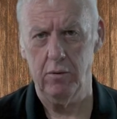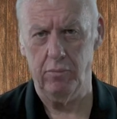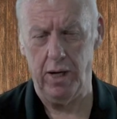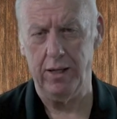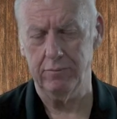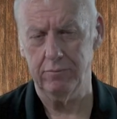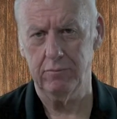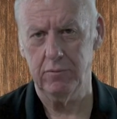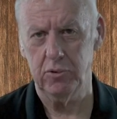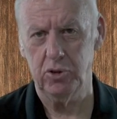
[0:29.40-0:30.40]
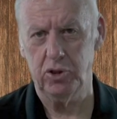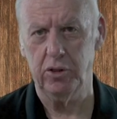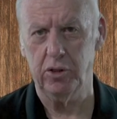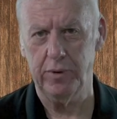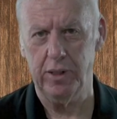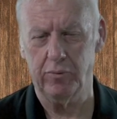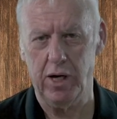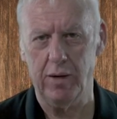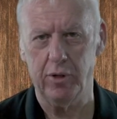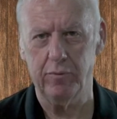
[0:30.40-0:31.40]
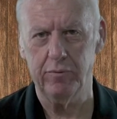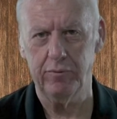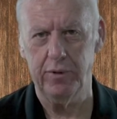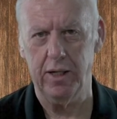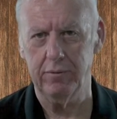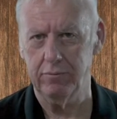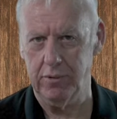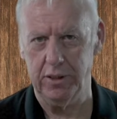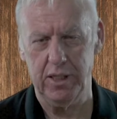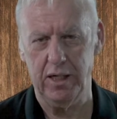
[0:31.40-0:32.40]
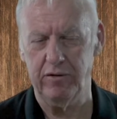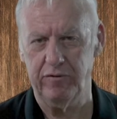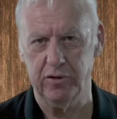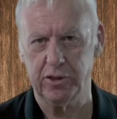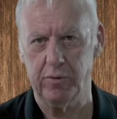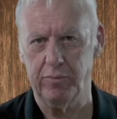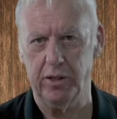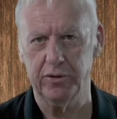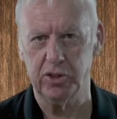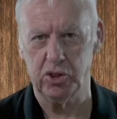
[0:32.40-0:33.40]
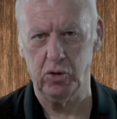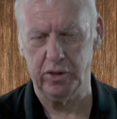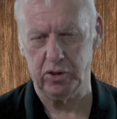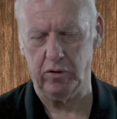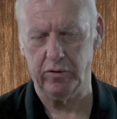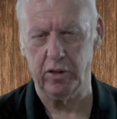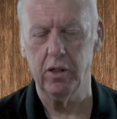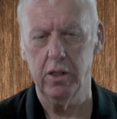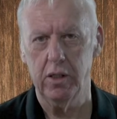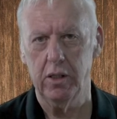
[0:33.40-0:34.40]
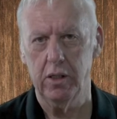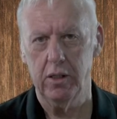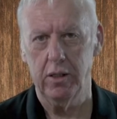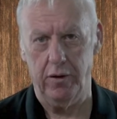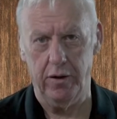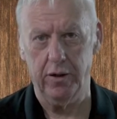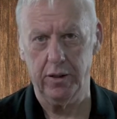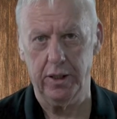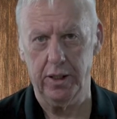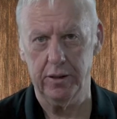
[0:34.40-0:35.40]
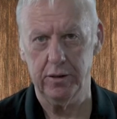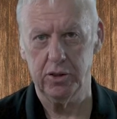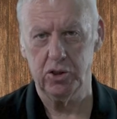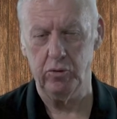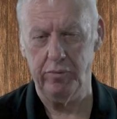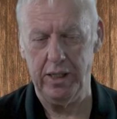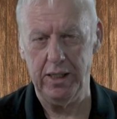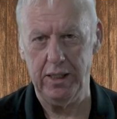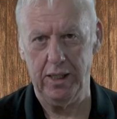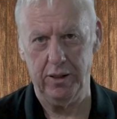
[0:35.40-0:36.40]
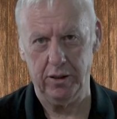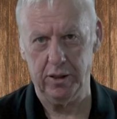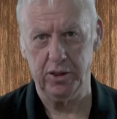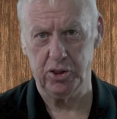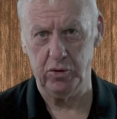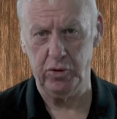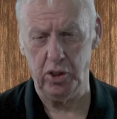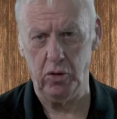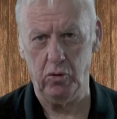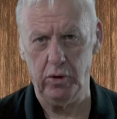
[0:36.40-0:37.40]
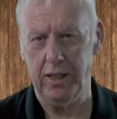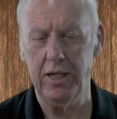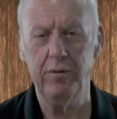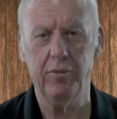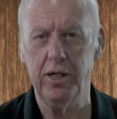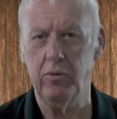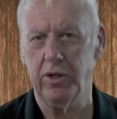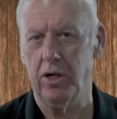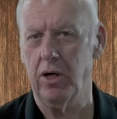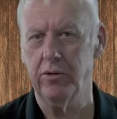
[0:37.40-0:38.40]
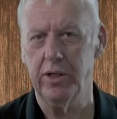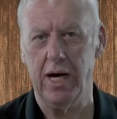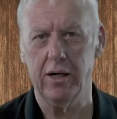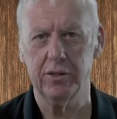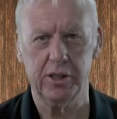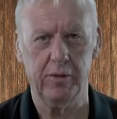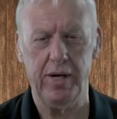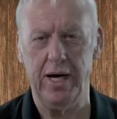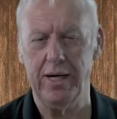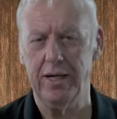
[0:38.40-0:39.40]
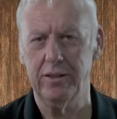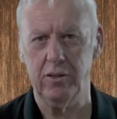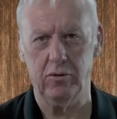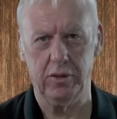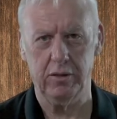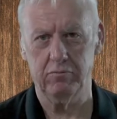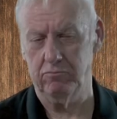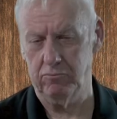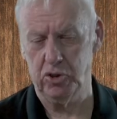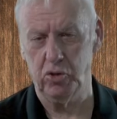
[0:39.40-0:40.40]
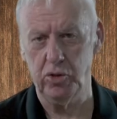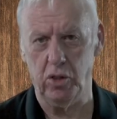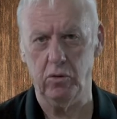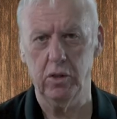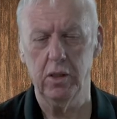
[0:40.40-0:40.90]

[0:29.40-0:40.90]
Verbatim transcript: But should there be a problem that a tenant feels compelled to sue us over, they're going to sue me and they're going to sue you. Anybody with one hundred dollars and a bad attitude can sue you.